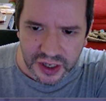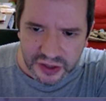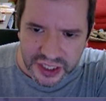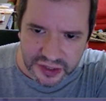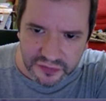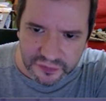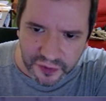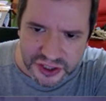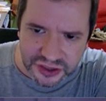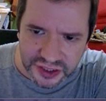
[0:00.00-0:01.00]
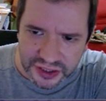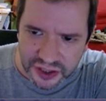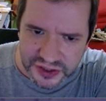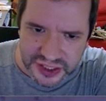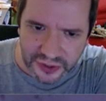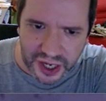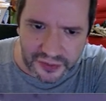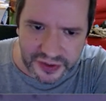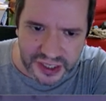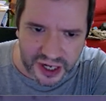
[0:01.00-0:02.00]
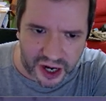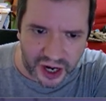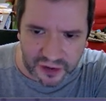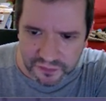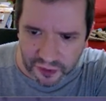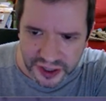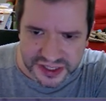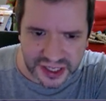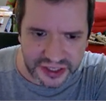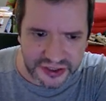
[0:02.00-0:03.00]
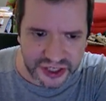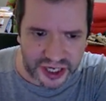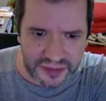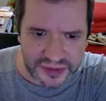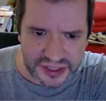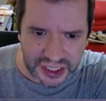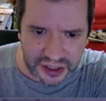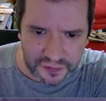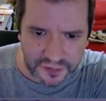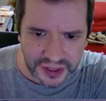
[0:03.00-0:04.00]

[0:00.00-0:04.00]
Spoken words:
He fortunately goes around the car, avoids getting shot himself,